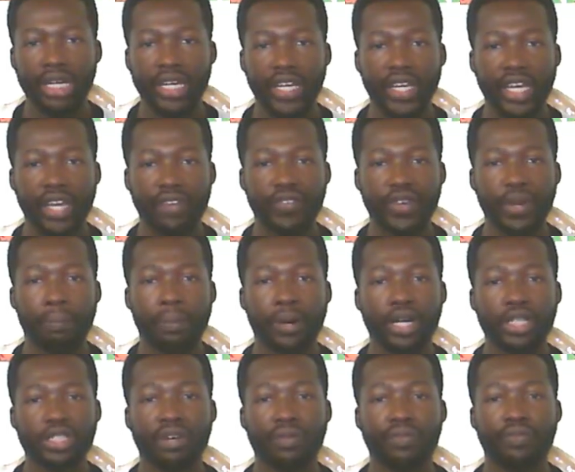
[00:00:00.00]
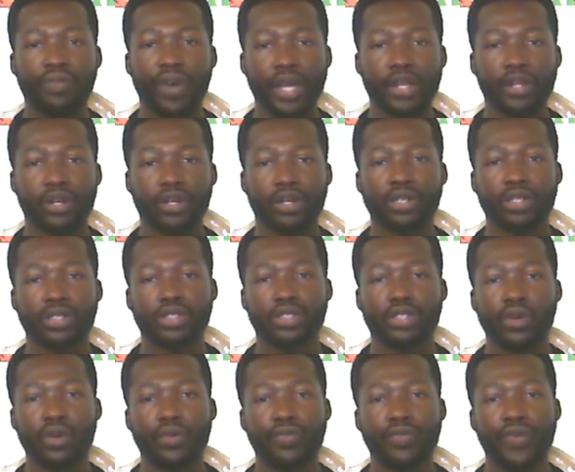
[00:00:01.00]
If you push a fighter
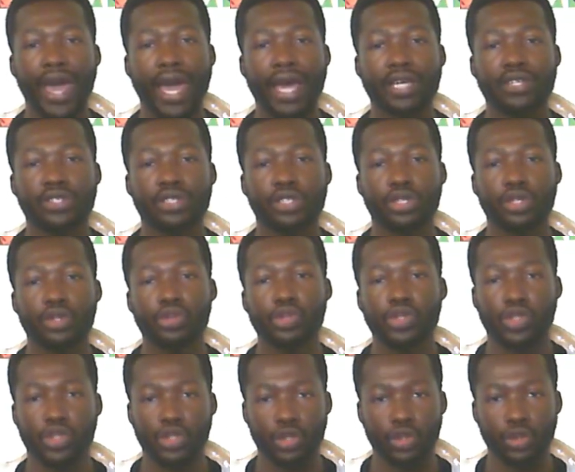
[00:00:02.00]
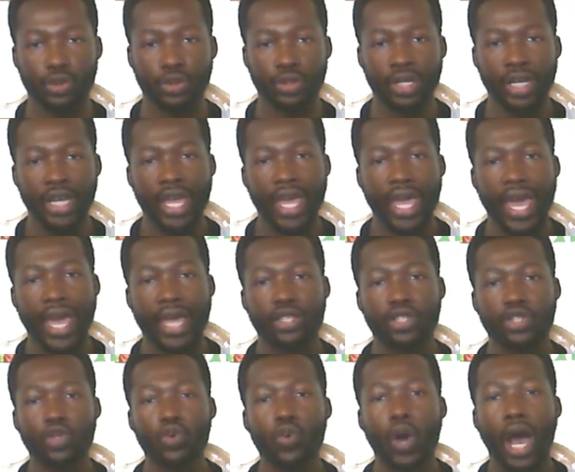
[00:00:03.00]
too fast, too soon,
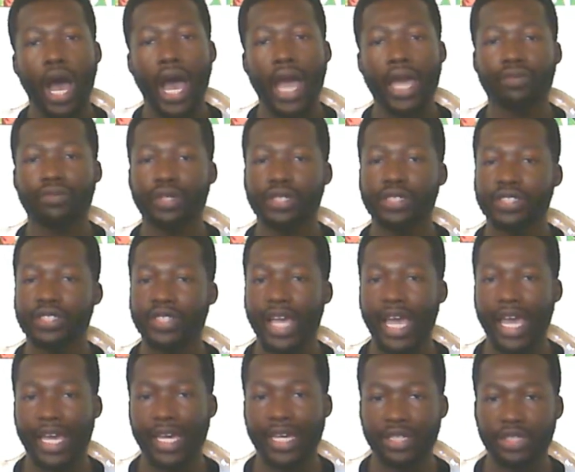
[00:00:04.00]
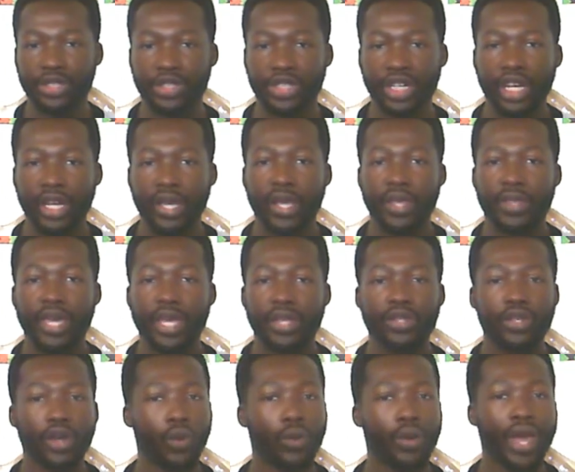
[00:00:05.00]
at too high of a stage,
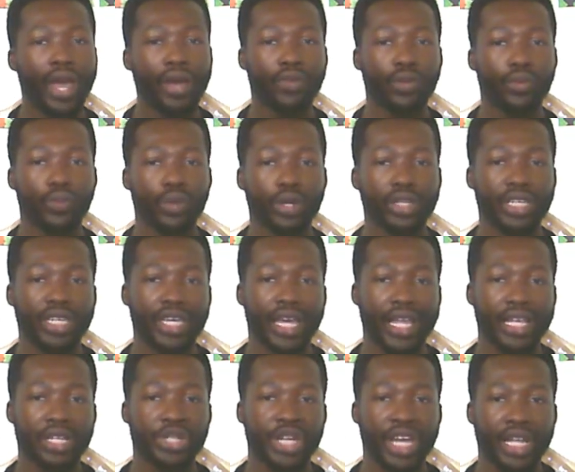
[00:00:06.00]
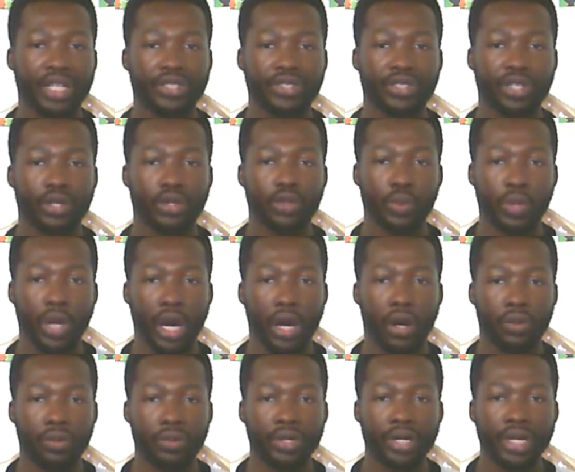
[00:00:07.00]
they don't ever really get a chance to
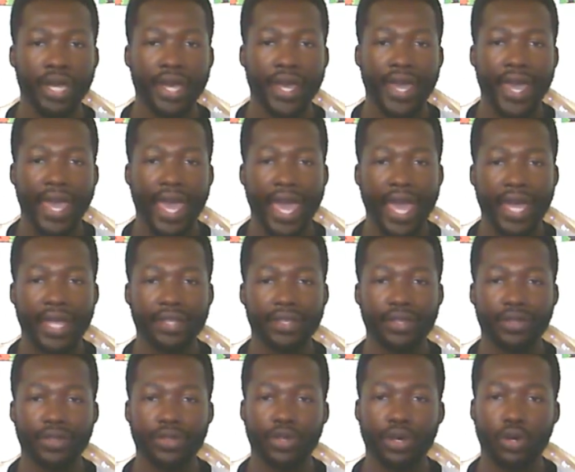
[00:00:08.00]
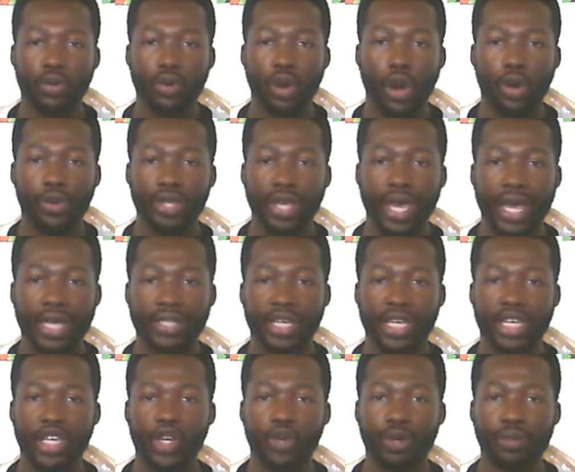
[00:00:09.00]
grow. And their growth as
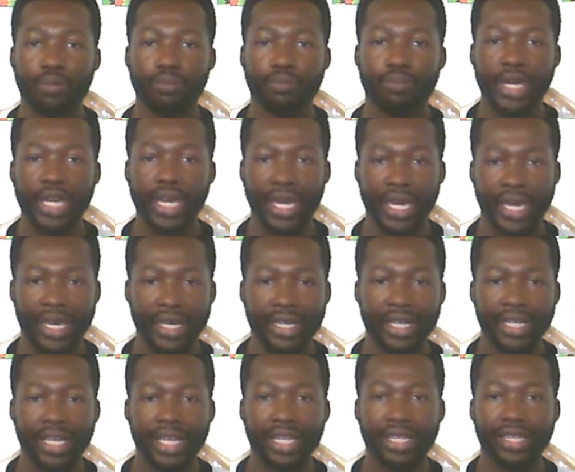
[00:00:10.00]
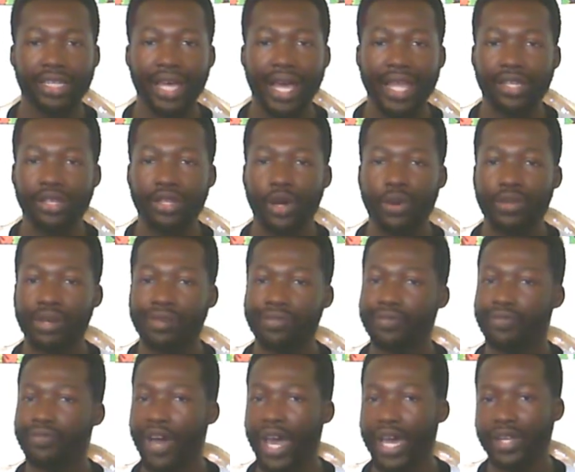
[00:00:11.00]
a human being, let alone a
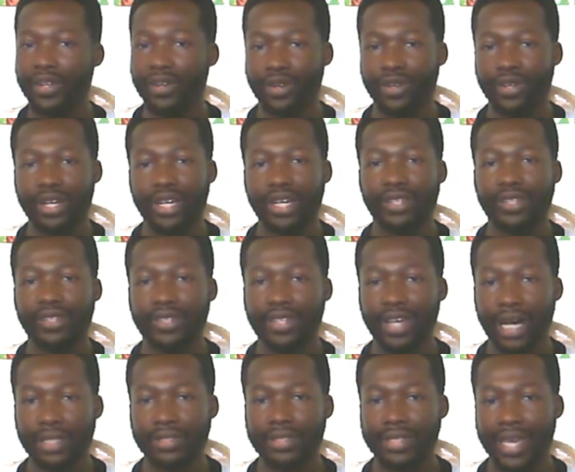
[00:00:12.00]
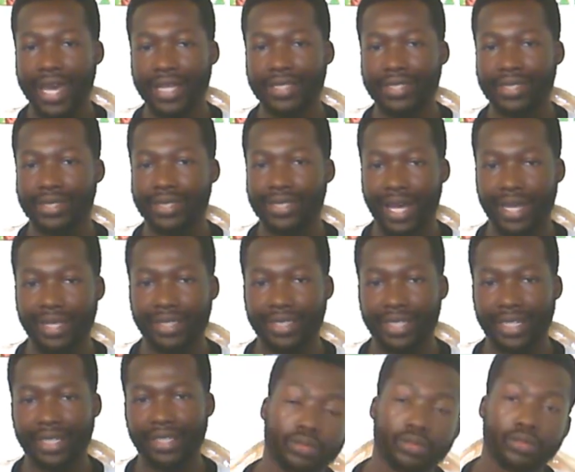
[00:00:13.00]
fighter, does get
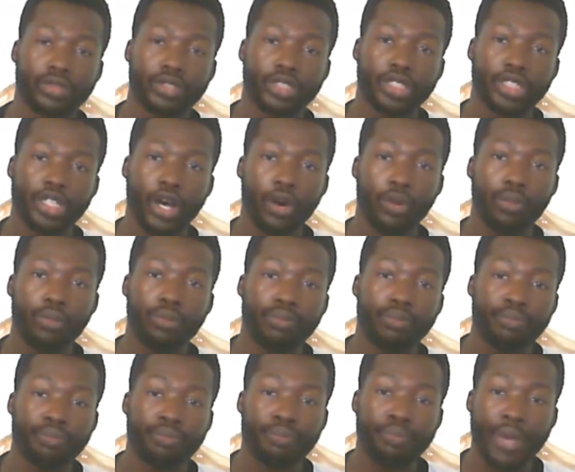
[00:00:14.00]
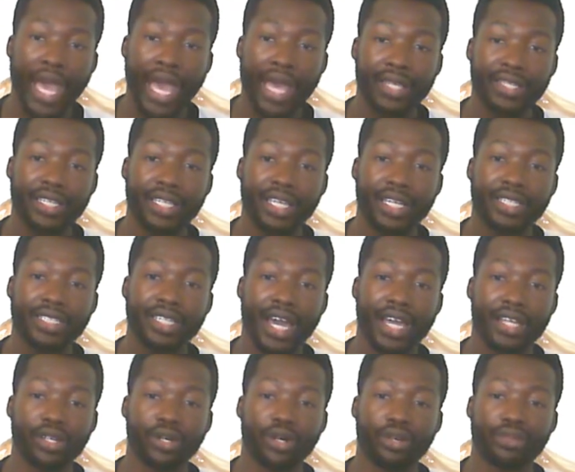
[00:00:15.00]
stunted. So, back to the
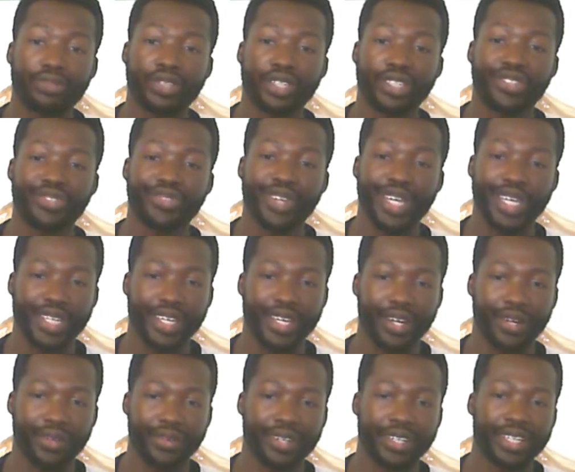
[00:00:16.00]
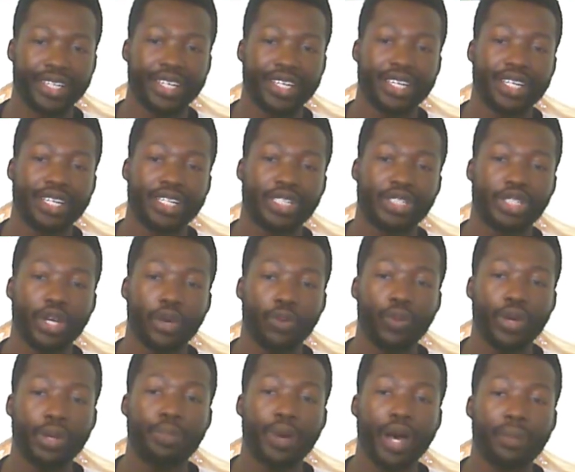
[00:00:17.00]
title of this video.
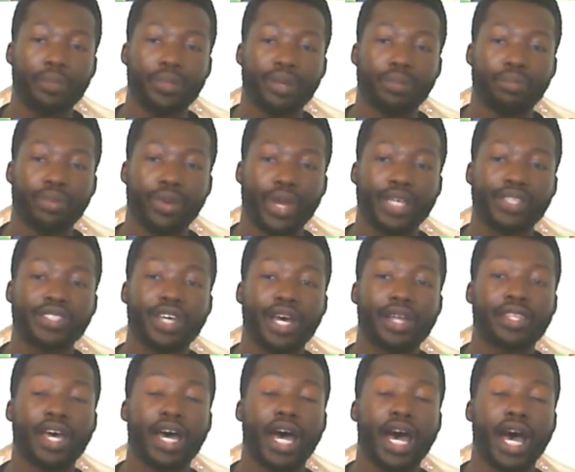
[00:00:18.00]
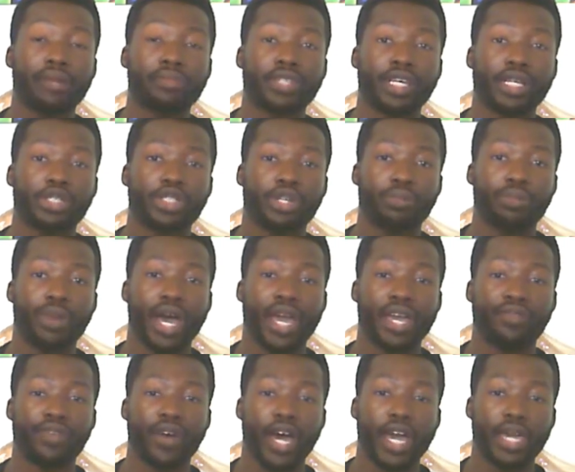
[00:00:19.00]
Should we pump the brakes on the Khamzat
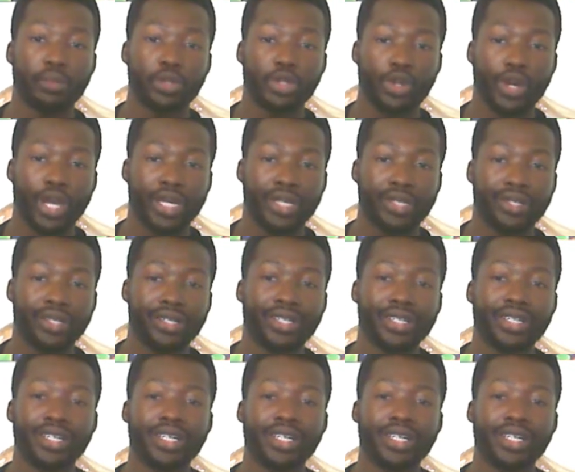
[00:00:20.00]
Chimaev hype train?